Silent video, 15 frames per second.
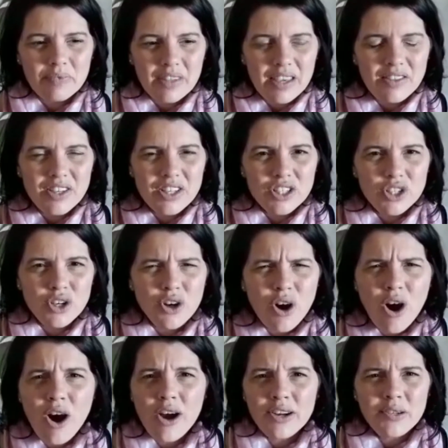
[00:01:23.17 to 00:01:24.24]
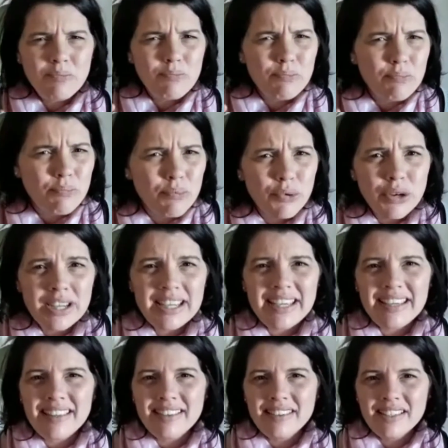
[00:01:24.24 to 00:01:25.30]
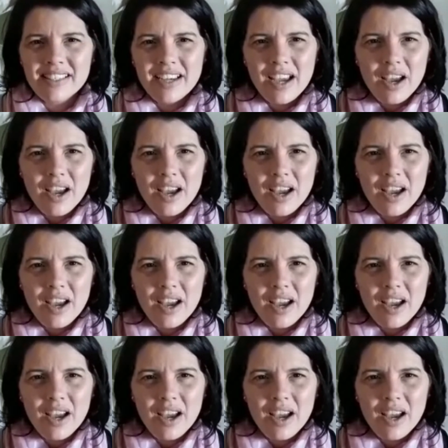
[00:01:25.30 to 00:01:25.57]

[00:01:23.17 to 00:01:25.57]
this God-breathed,